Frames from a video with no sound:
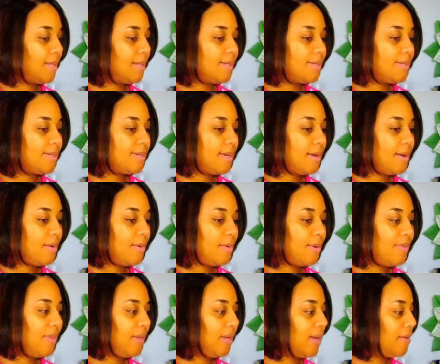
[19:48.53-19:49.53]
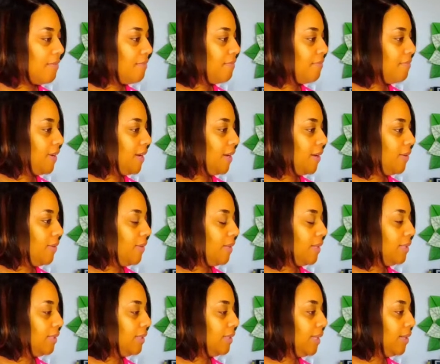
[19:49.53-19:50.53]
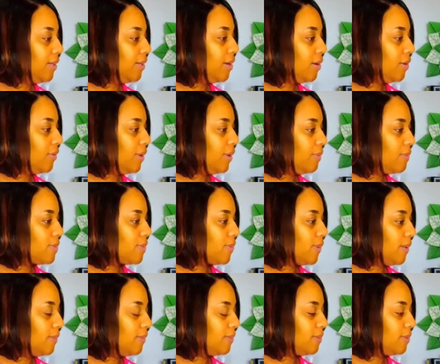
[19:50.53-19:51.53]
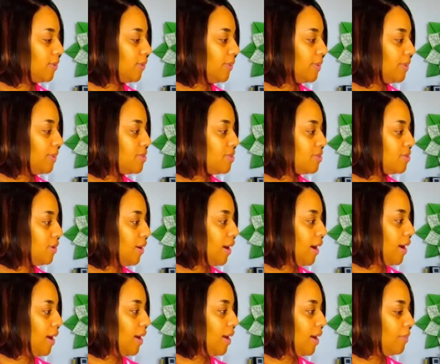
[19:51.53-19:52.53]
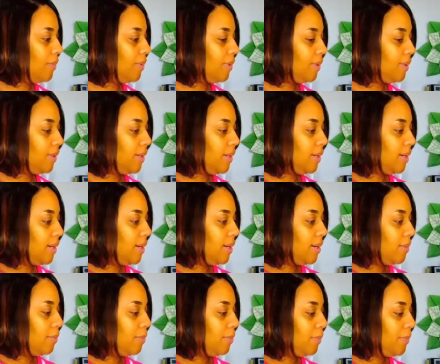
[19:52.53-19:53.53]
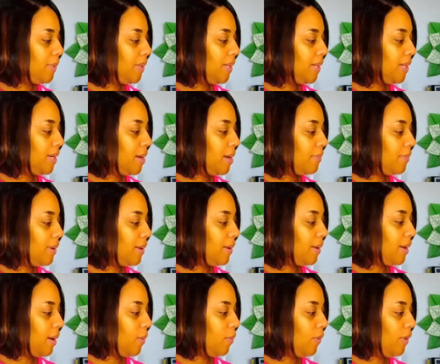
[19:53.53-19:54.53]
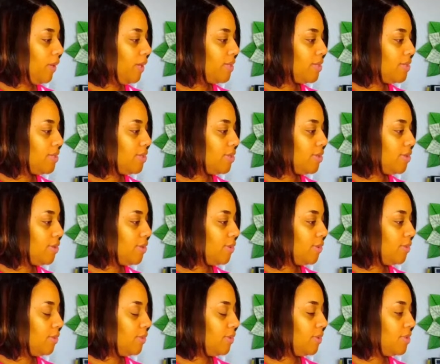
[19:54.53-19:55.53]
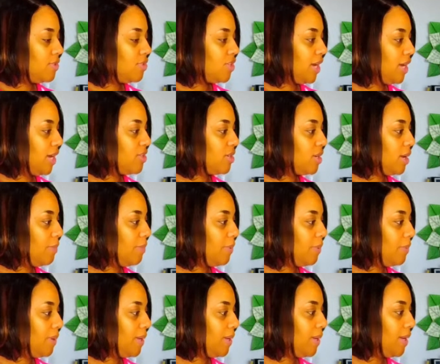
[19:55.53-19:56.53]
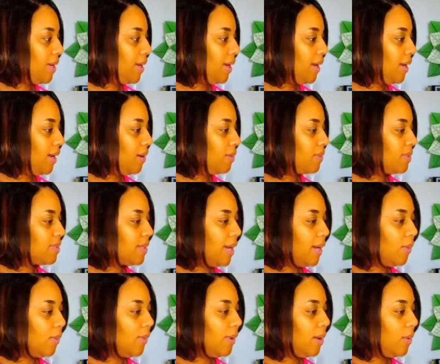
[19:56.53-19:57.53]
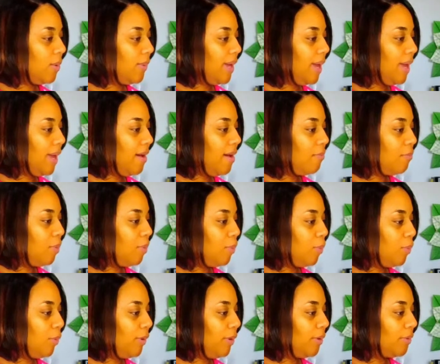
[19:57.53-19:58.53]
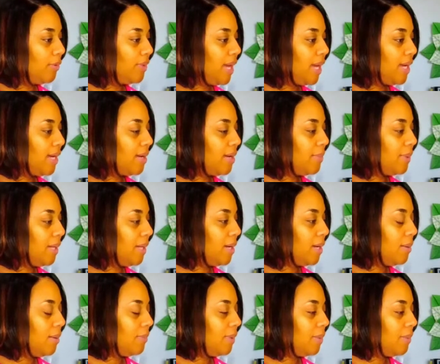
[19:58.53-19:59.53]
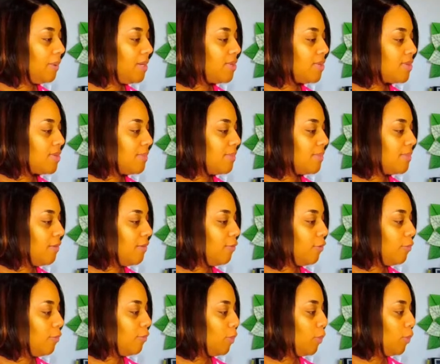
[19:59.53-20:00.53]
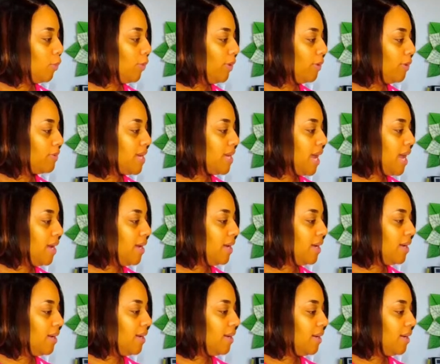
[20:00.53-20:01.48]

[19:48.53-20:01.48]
So I think I found the link, y'all. That was what I was going to grab. But yeah, I wanted to change it up a bit. And I was like, well, we have Memorial Day coming up. Let me do something for Memorial Day.